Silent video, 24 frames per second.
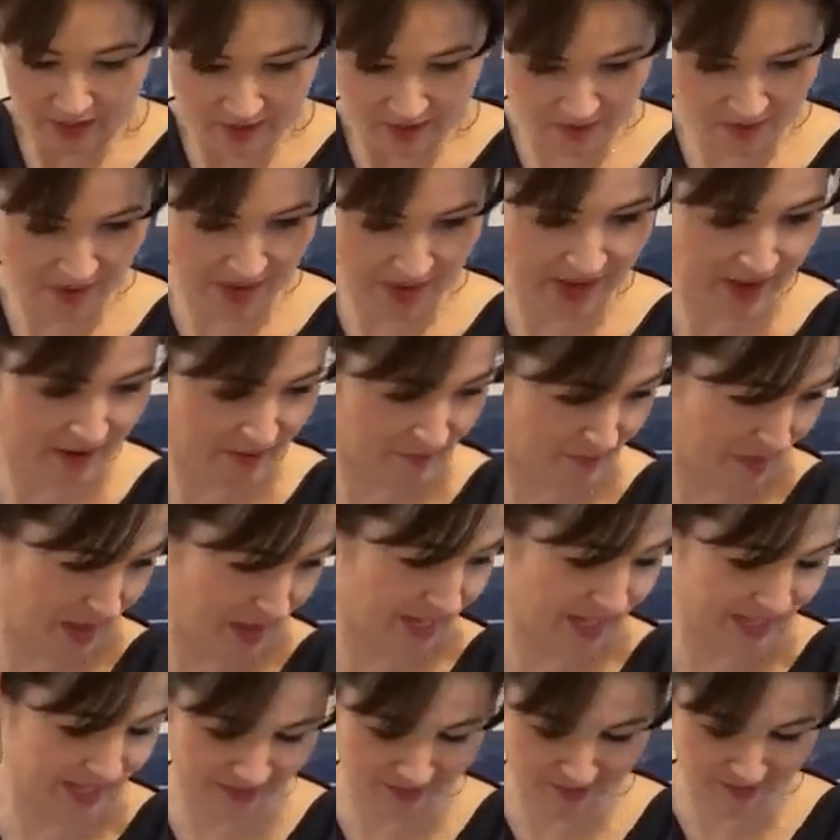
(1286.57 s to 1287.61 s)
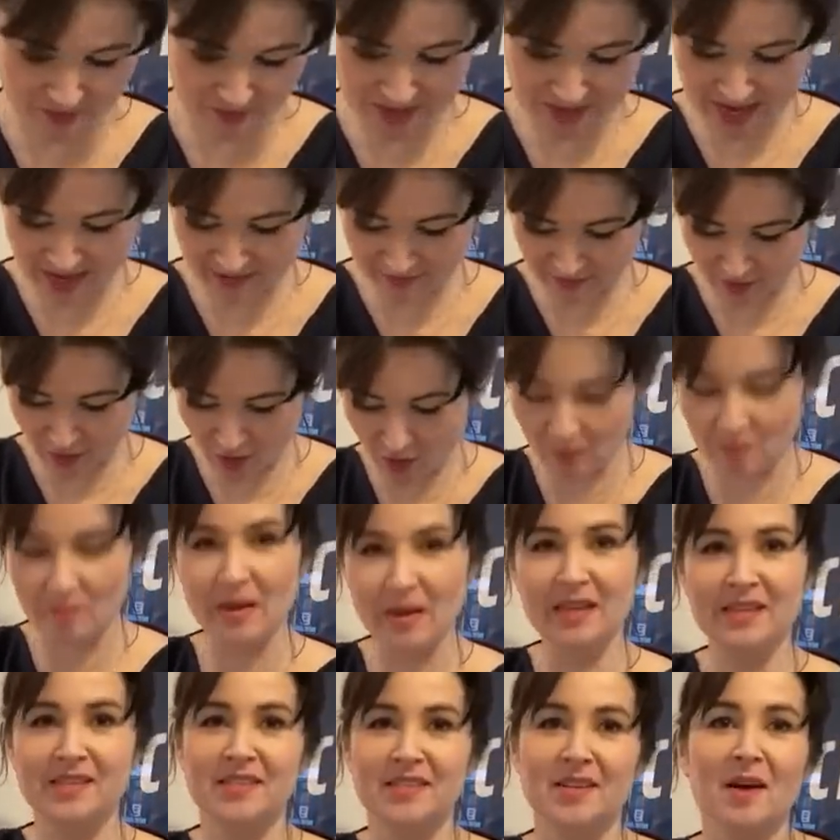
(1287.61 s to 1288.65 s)
we have managed, we have not
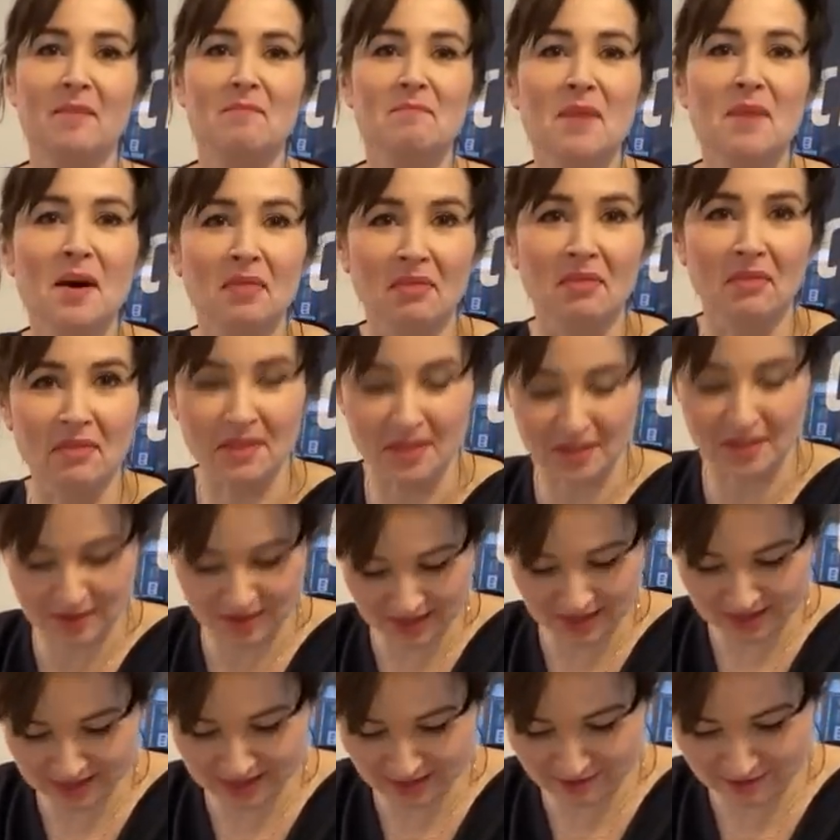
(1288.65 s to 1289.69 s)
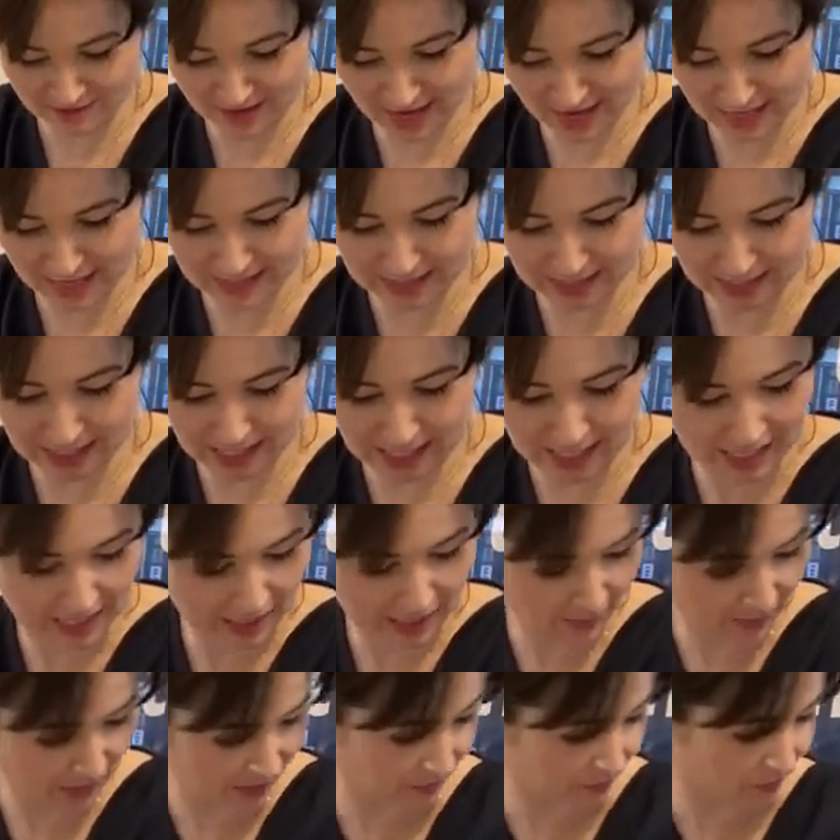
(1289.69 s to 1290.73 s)
missed a month in this crazy year.
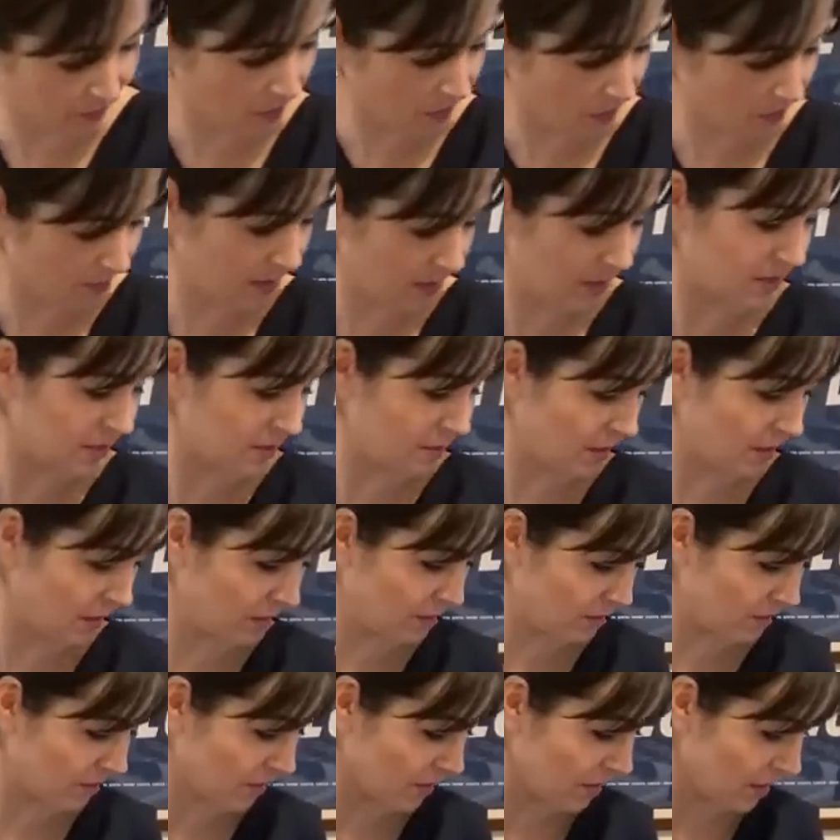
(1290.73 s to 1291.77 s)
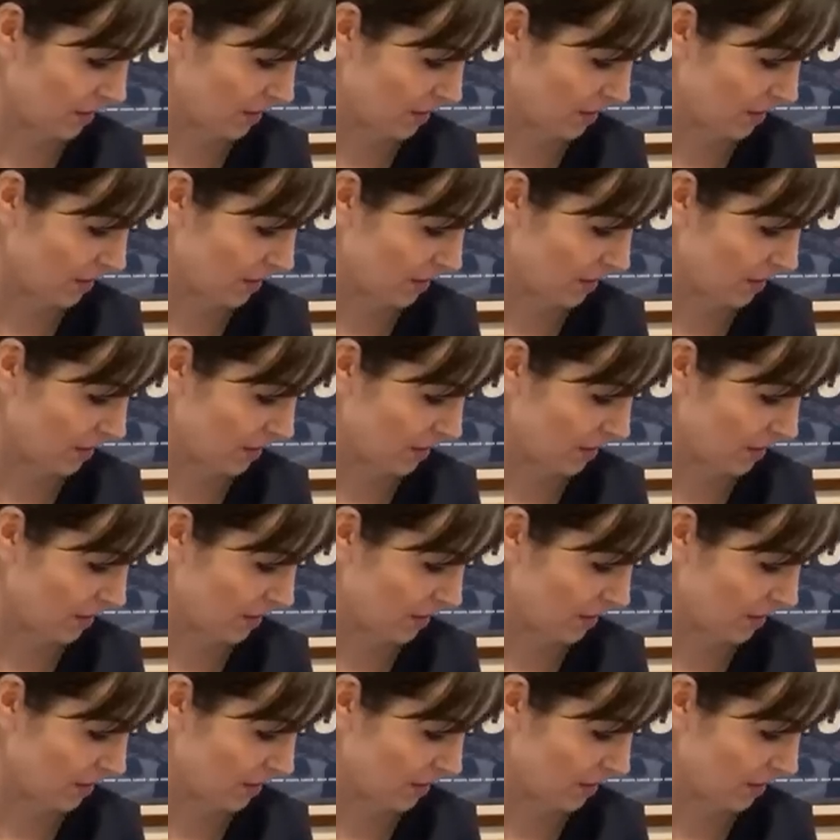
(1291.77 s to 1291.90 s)
We have not missed a month